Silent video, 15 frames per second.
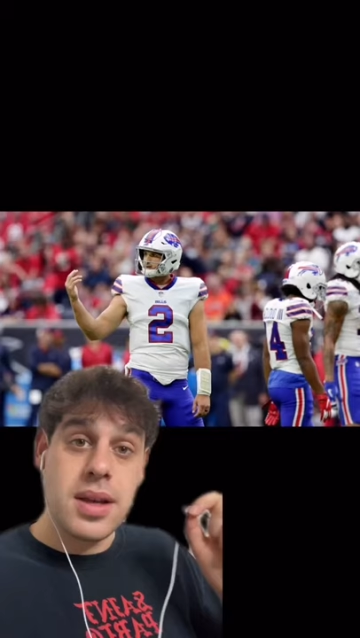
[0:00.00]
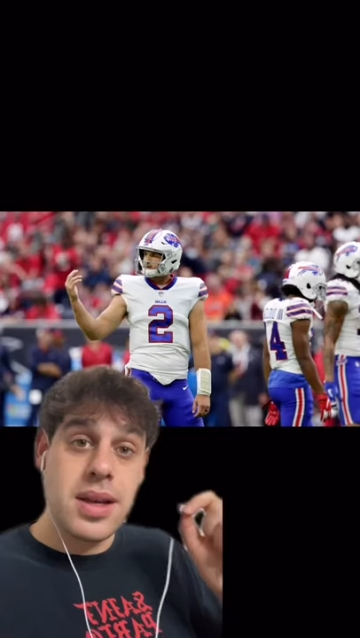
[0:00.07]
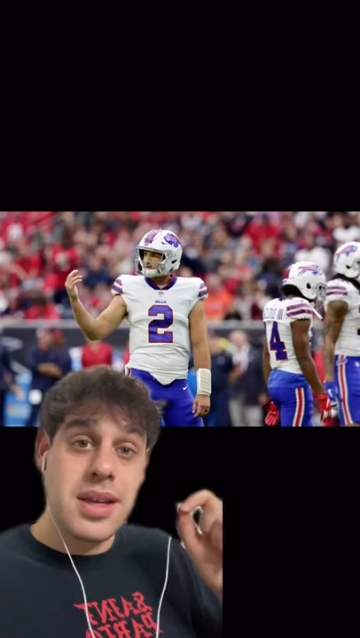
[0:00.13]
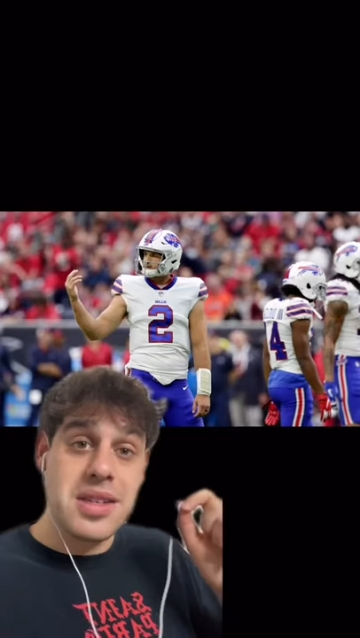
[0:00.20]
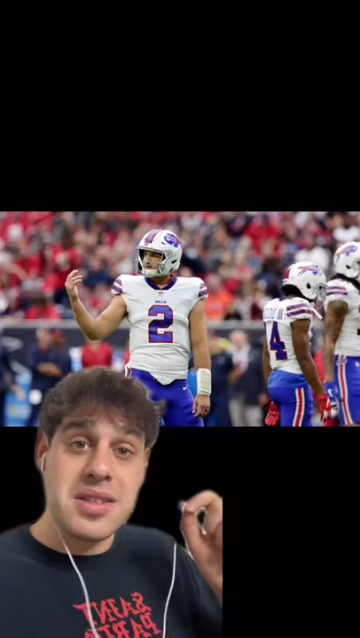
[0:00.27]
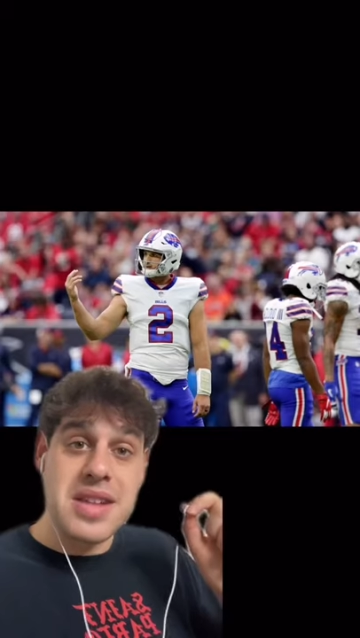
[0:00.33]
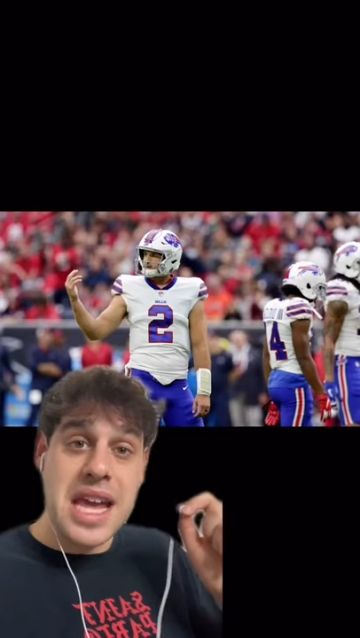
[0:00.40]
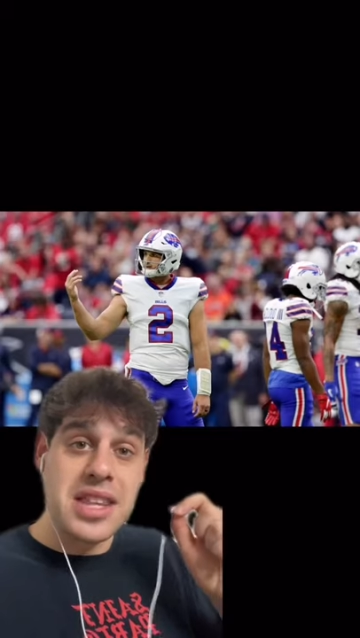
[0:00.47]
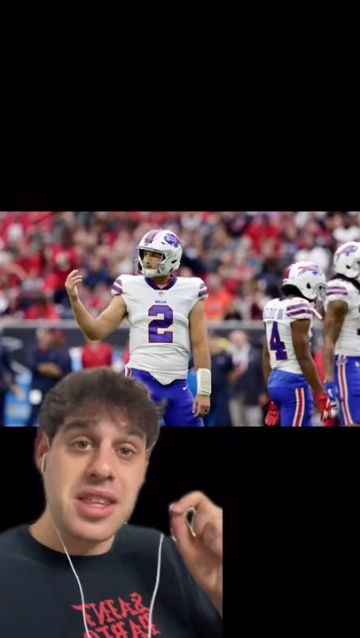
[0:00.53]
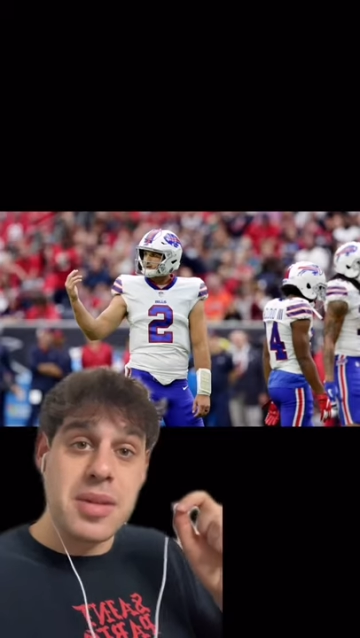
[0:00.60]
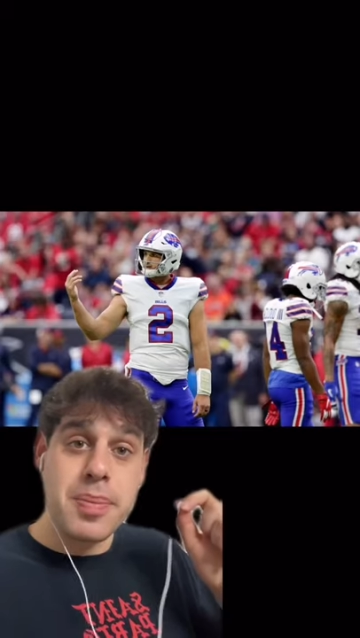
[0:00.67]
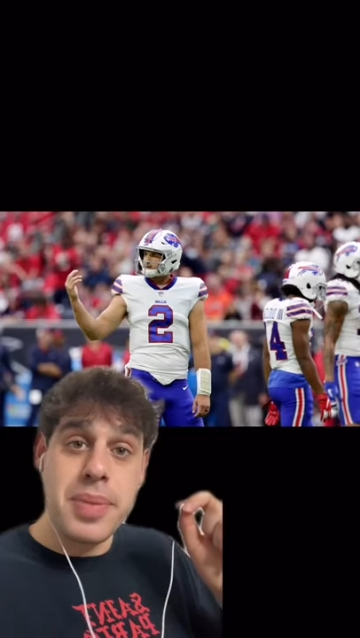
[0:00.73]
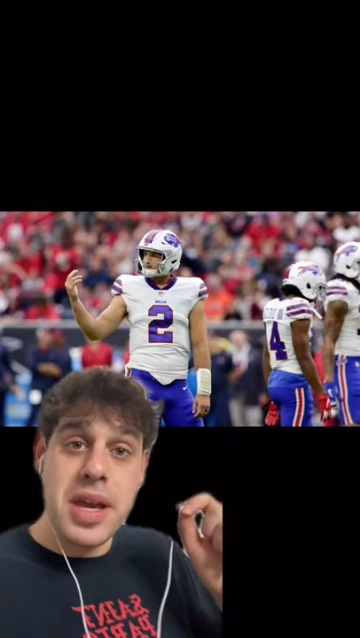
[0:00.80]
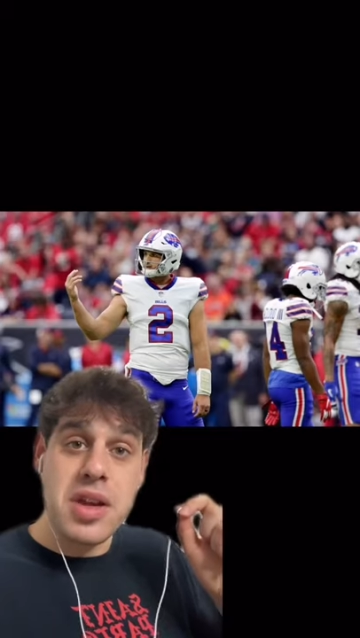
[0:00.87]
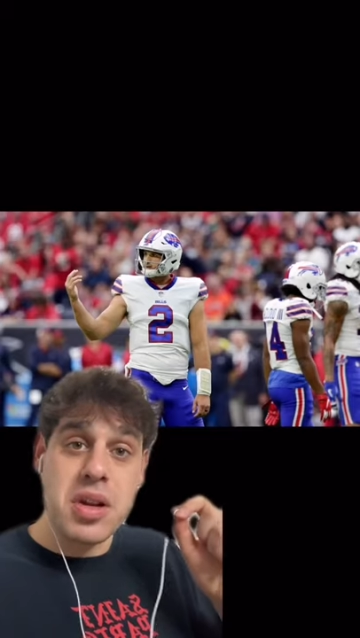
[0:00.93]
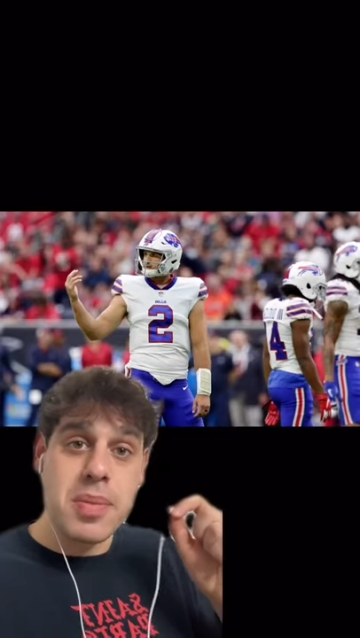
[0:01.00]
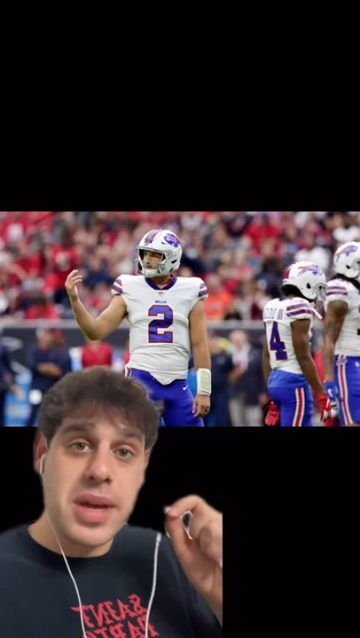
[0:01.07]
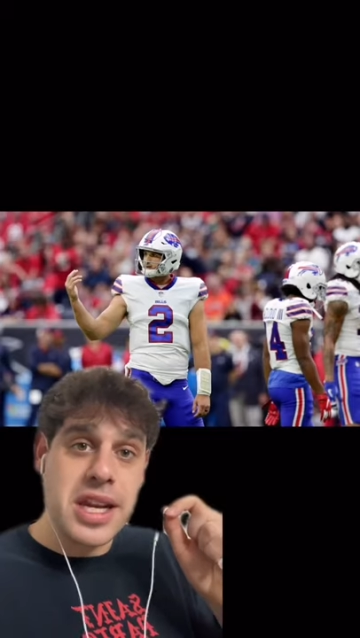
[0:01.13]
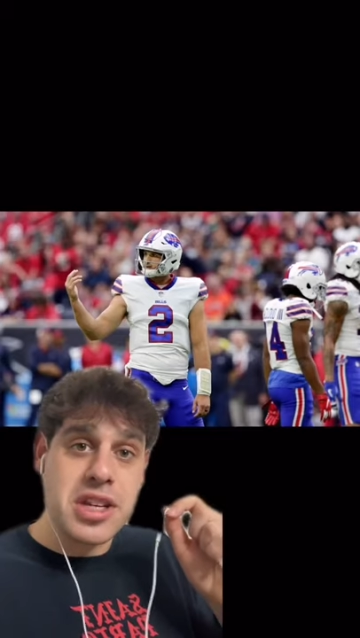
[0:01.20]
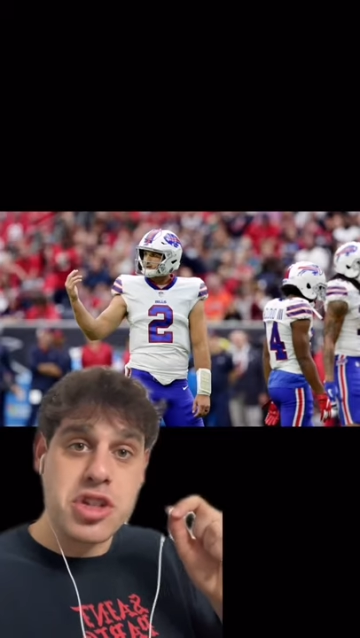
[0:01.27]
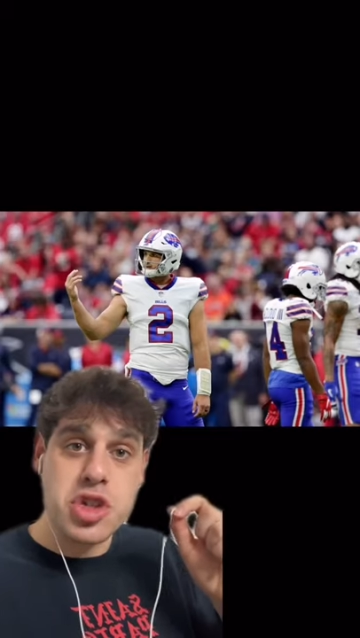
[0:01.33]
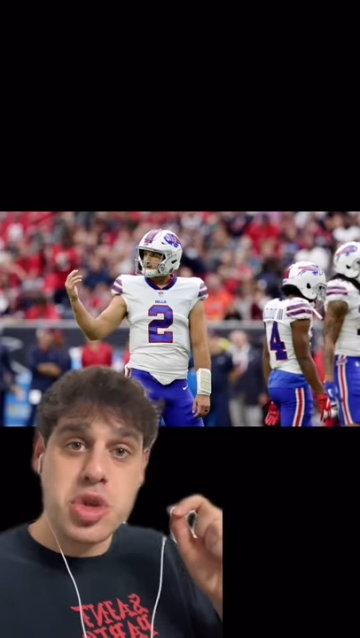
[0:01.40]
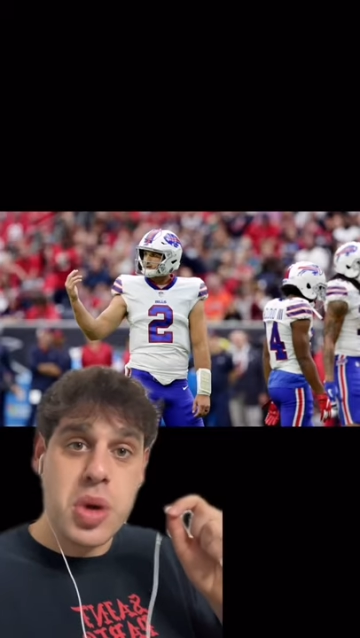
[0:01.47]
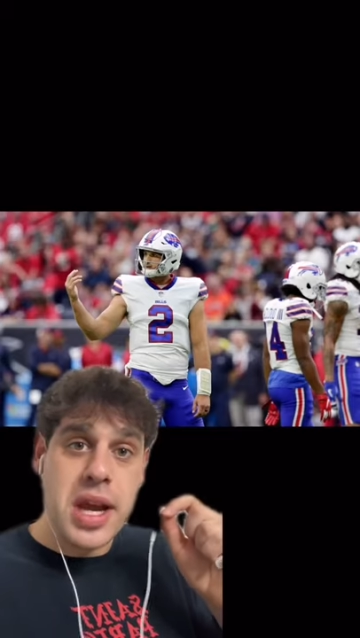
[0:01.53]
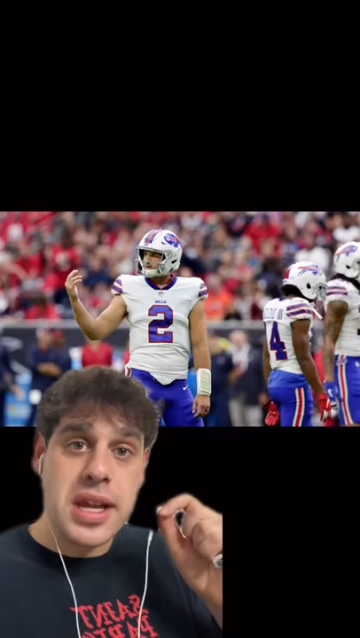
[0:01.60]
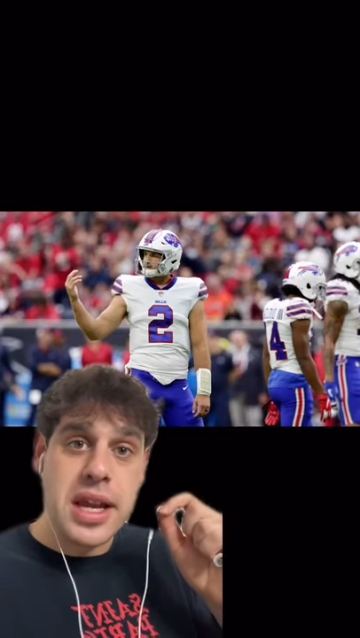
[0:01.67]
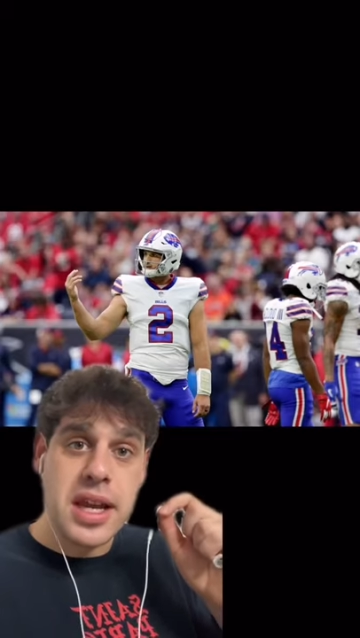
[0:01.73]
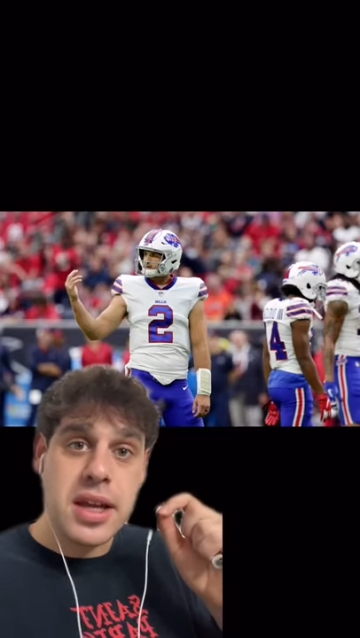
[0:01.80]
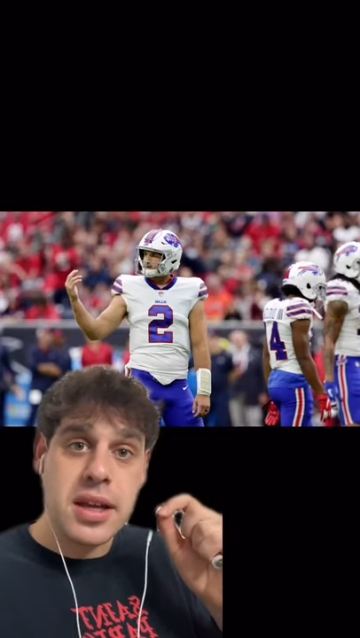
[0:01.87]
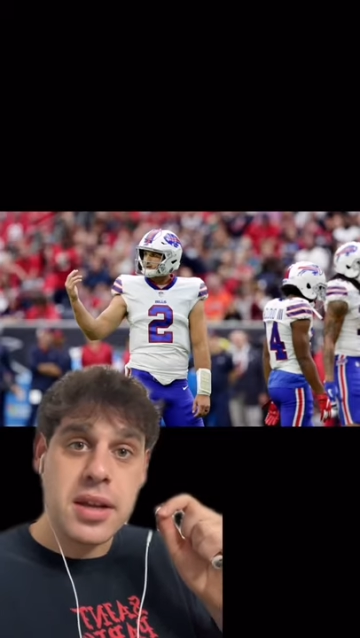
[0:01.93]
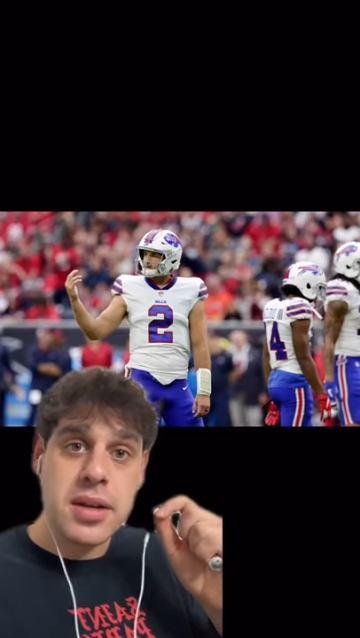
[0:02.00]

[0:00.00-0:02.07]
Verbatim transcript: He's Nathan Peterman in training.